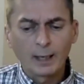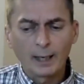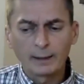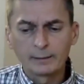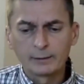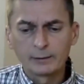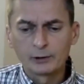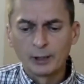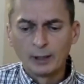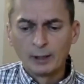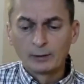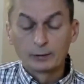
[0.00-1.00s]

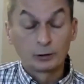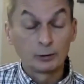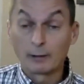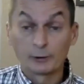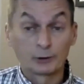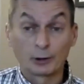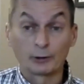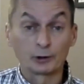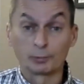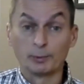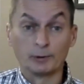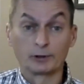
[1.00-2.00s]
And to our
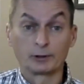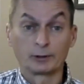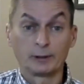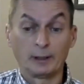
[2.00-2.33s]
astonishment,